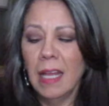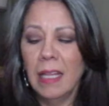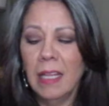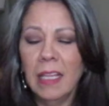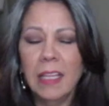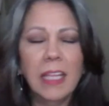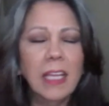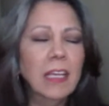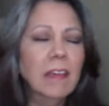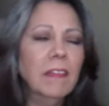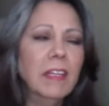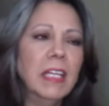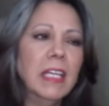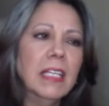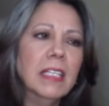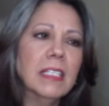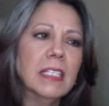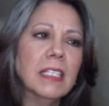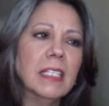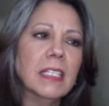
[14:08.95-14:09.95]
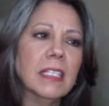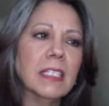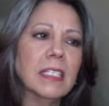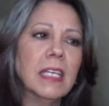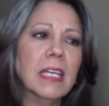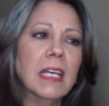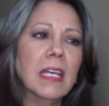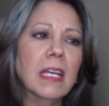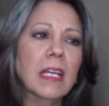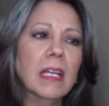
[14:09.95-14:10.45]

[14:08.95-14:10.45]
the thing of it is